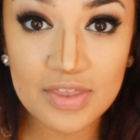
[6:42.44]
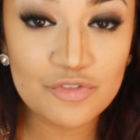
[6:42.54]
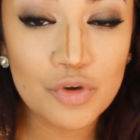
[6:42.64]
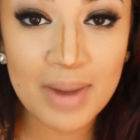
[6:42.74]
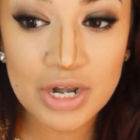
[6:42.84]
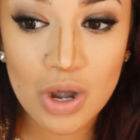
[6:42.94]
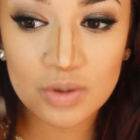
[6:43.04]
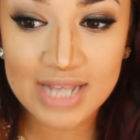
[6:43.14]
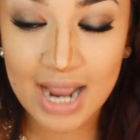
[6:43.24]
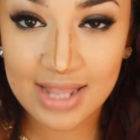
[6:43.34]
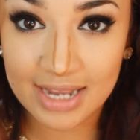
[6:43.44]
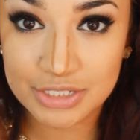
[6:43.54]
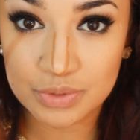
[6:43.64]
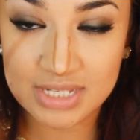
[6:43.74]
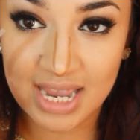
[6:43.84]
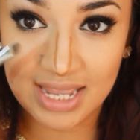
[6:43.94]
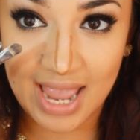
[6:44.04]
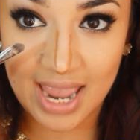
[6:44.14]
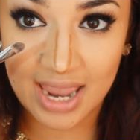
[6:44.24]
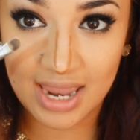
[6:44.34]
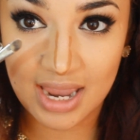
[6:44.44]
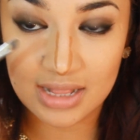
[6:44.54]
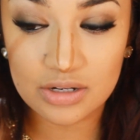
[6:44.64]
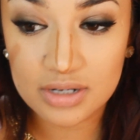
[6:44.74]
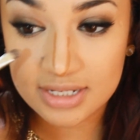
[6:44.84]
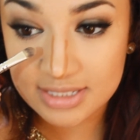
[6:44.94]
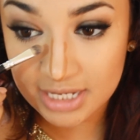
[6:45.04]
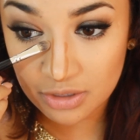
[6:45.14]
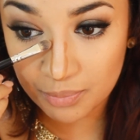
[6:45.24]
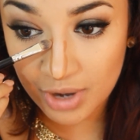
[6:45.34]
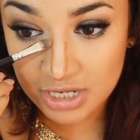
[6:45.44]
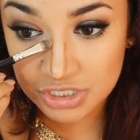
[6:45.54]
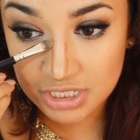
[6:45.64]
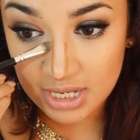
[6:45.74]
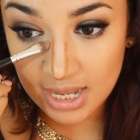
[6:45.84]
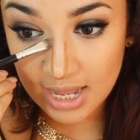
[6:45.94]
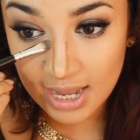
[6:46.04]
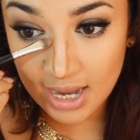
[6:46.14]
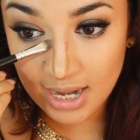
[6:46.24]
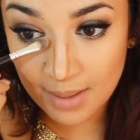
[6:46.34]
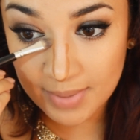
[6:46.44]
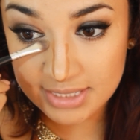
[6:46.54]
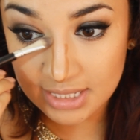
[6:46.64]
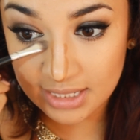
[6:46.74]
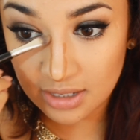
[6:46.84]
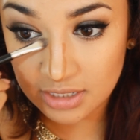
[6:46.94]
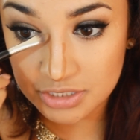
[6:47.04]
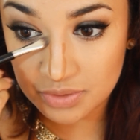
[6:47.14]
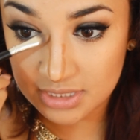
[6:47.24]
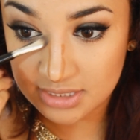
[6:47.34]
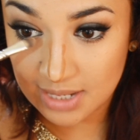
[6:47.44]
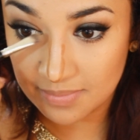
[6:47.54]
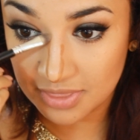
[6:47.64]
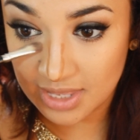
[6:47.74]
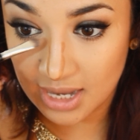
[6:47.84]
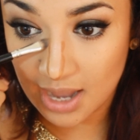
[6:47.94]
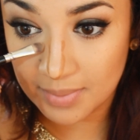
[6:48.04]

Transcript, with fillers: and then for my nose, I like to take a little concealer brush, and I'm basically going to do the same thing.